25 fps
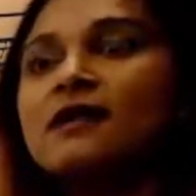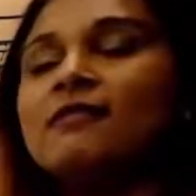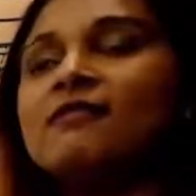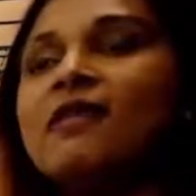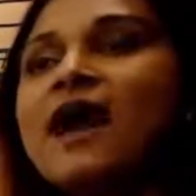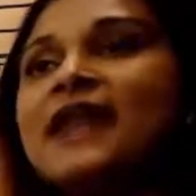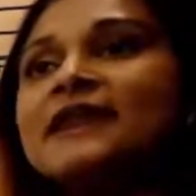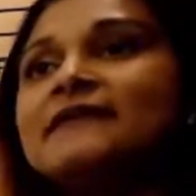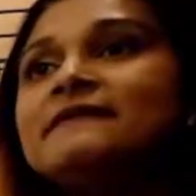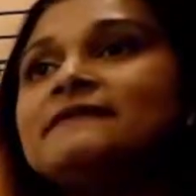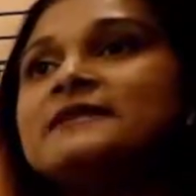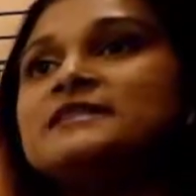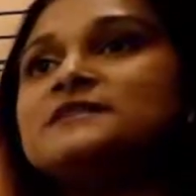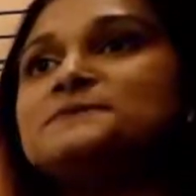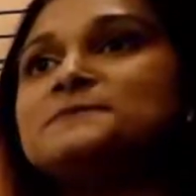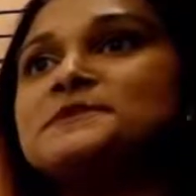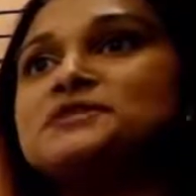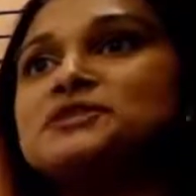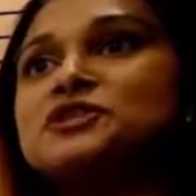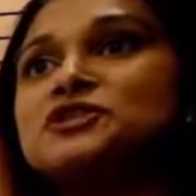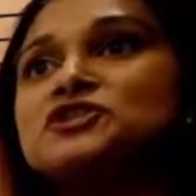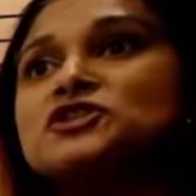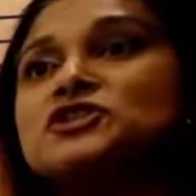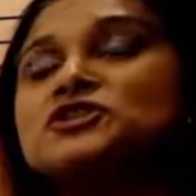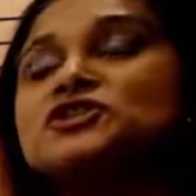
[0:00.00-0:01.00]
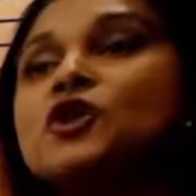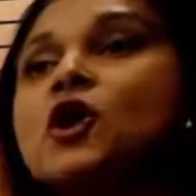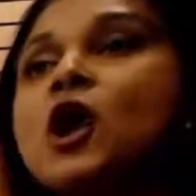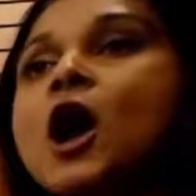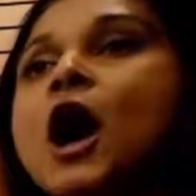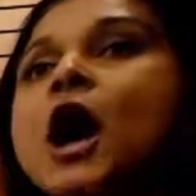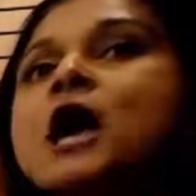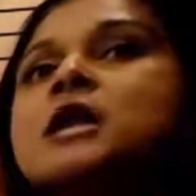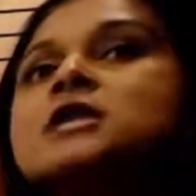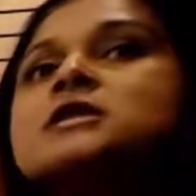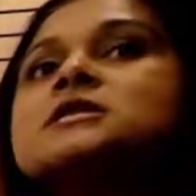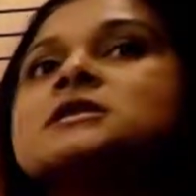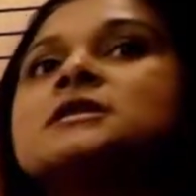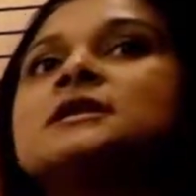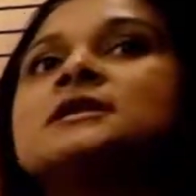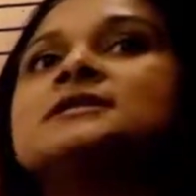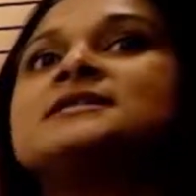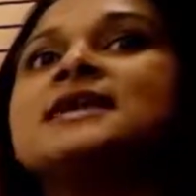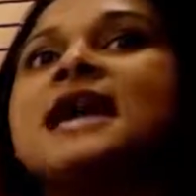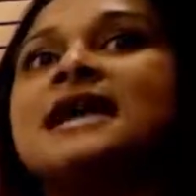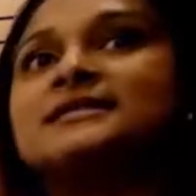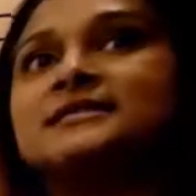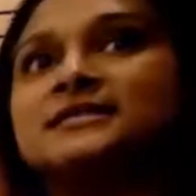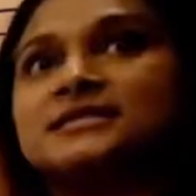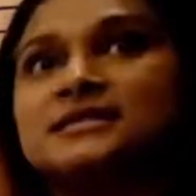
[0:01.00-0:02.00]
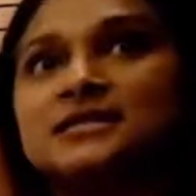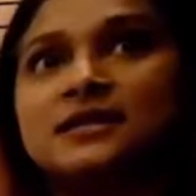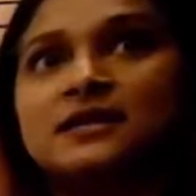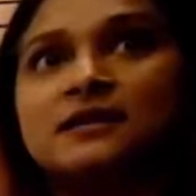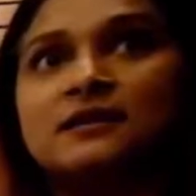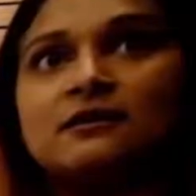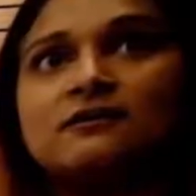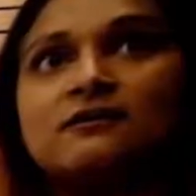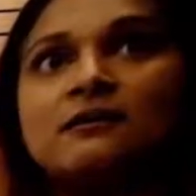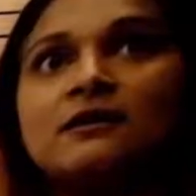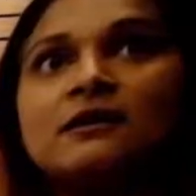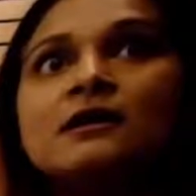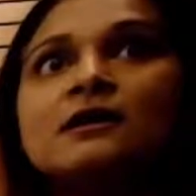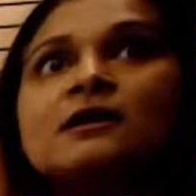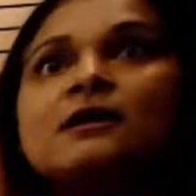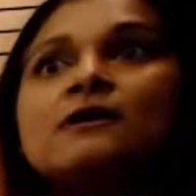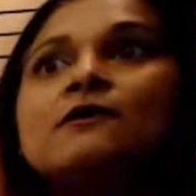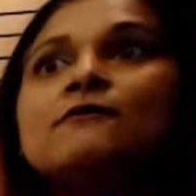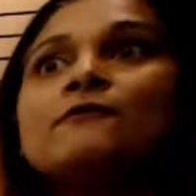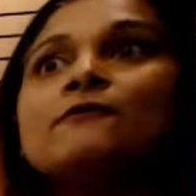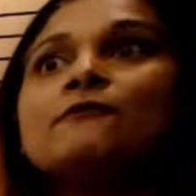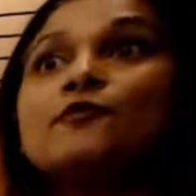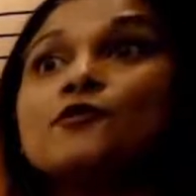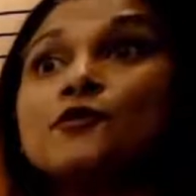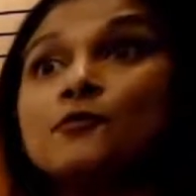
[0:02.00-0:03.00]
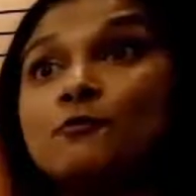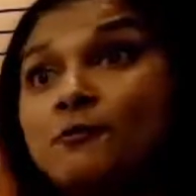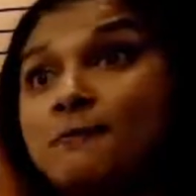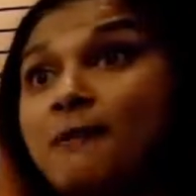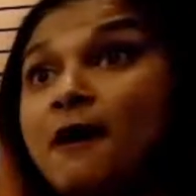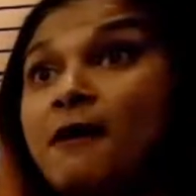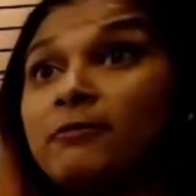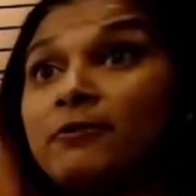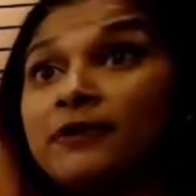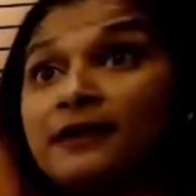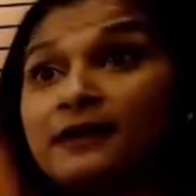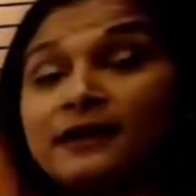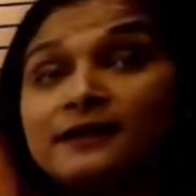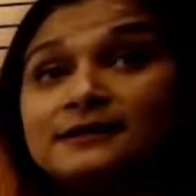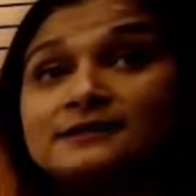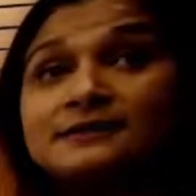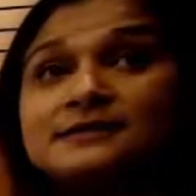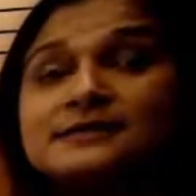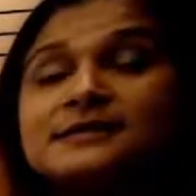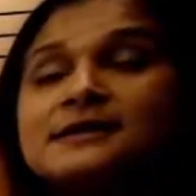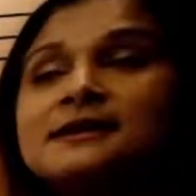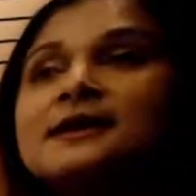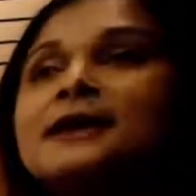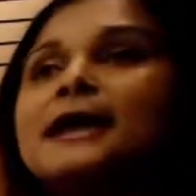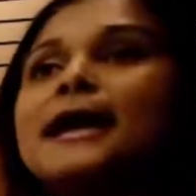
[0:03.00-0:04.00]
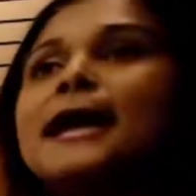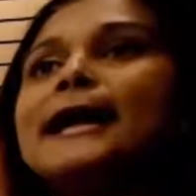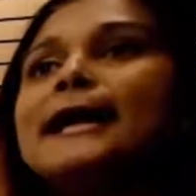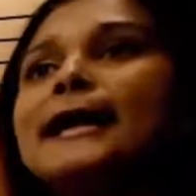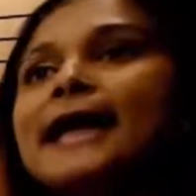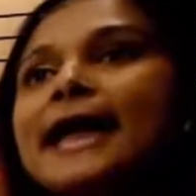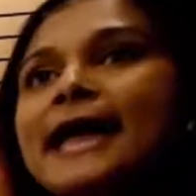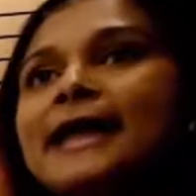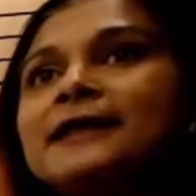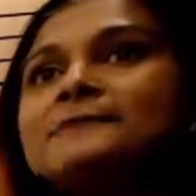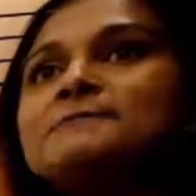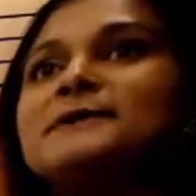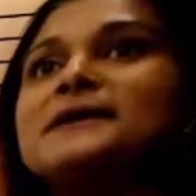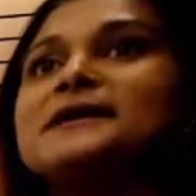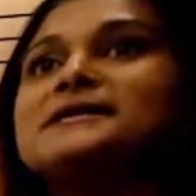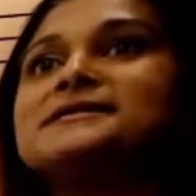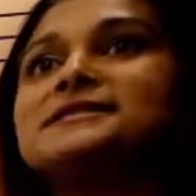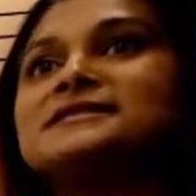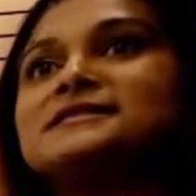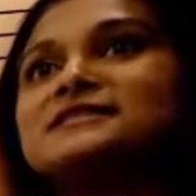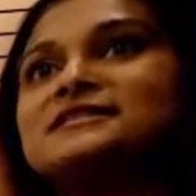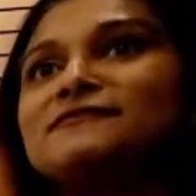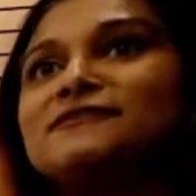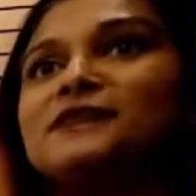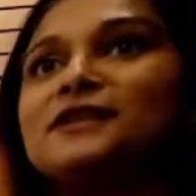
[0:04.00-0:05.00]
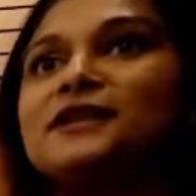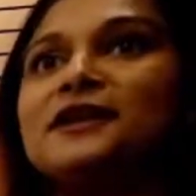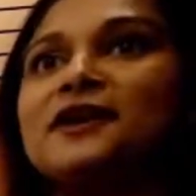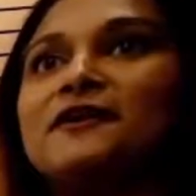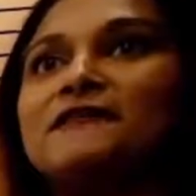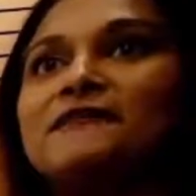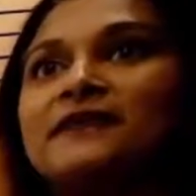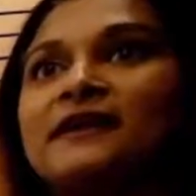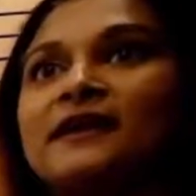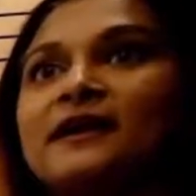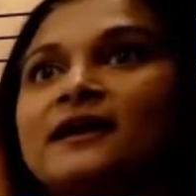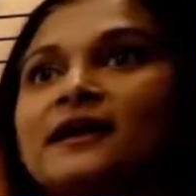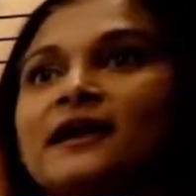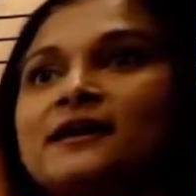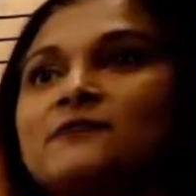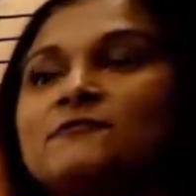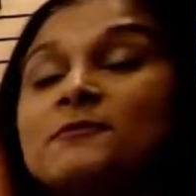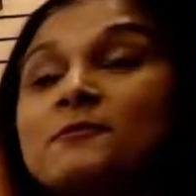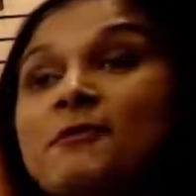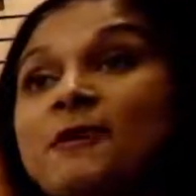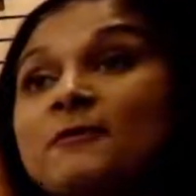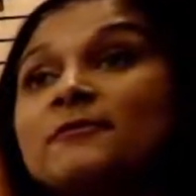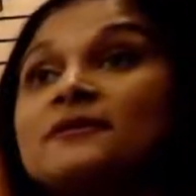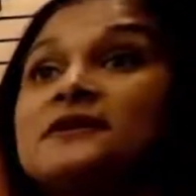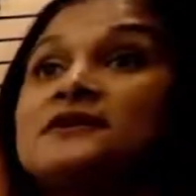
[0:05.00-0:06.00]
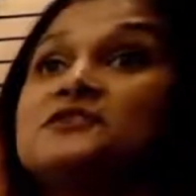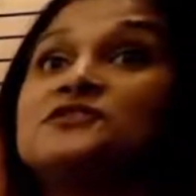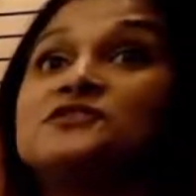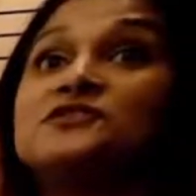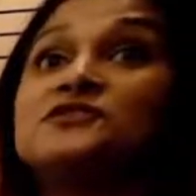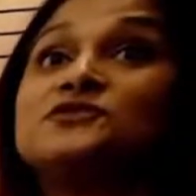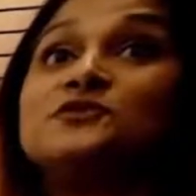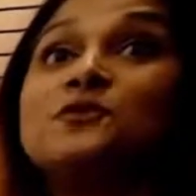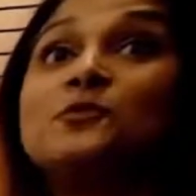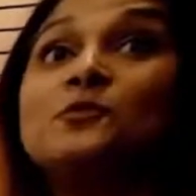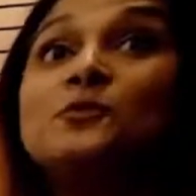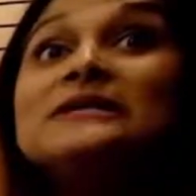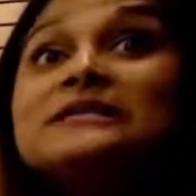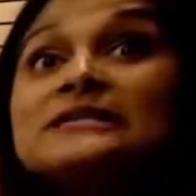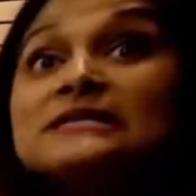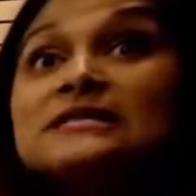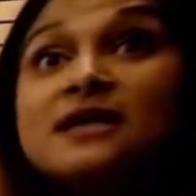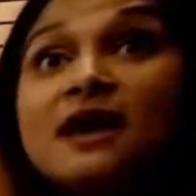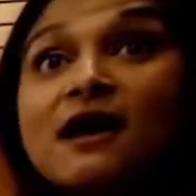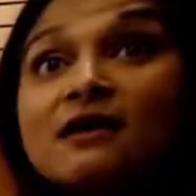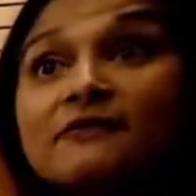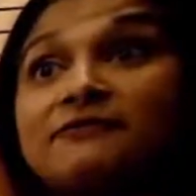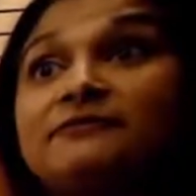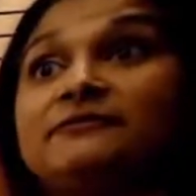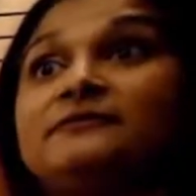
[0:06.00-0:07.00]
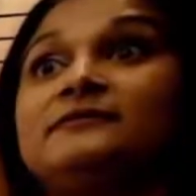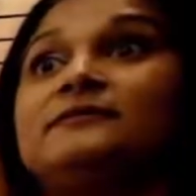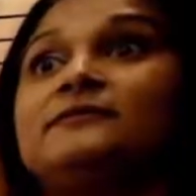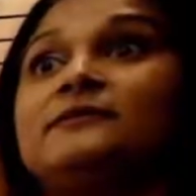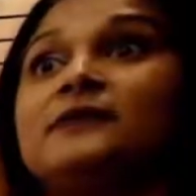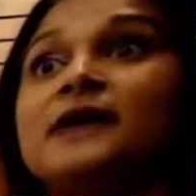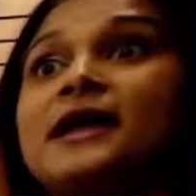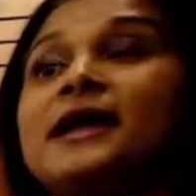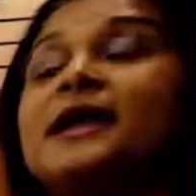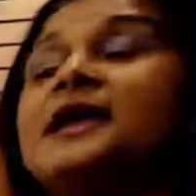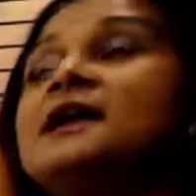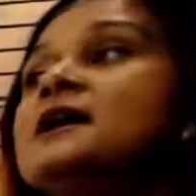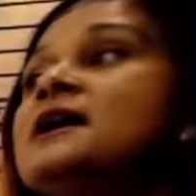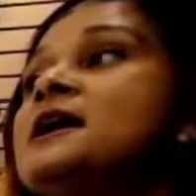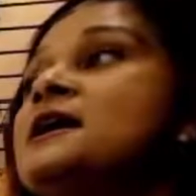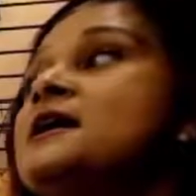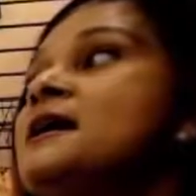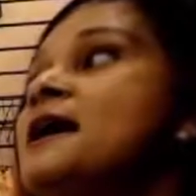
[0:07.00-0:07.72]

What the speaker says: a lot of these positions are uncontested for the Republicans. Again, because this is Philadelphia and Republicans just don't win stuff, okay?